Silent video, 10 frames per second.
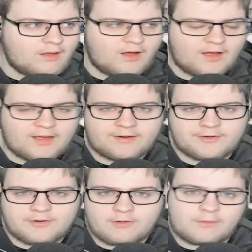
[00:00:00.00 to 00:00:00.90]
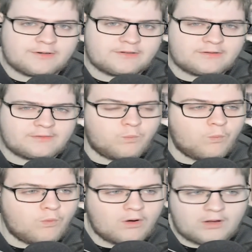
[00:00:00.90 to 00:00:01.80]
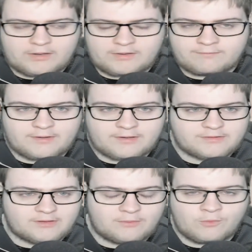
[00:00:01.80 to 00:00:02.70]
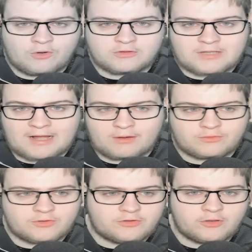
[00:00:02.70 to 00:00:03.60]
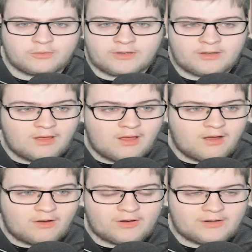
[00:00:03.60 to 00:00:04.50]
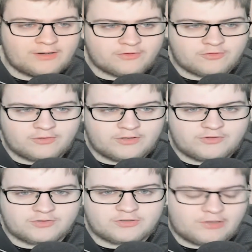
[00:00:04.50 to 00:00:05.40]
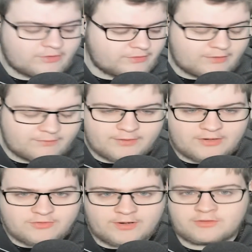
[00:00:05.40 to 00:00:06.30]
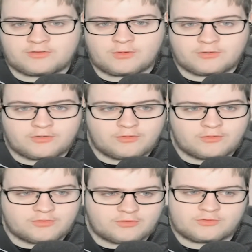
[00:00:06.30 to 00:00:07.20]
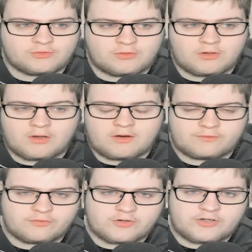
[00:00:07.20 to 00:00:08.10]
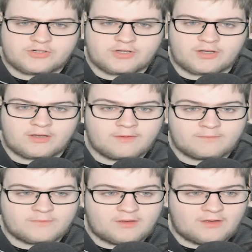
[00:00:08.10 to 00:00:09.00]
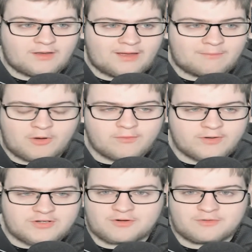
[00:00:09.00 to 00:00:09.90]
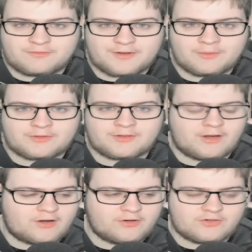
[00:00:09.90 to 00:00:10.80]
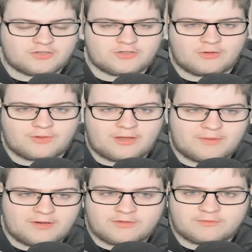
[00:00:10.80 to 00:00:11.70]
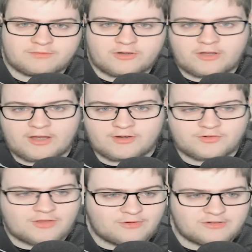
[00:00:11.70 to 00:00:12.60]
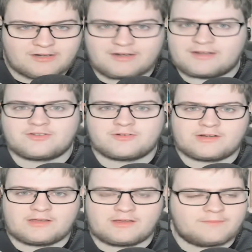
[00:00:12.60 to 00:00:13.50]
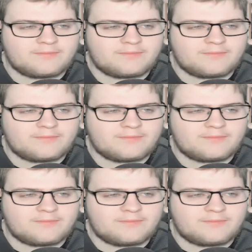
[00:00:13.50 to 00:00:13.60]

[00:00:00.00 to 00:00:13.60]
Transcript: I had no idea what investing was, how to do it. I literally just signed up for that Trading 212 because I saw free share, and my original thing was like I could have just sold that and made some free cash. That was literally it.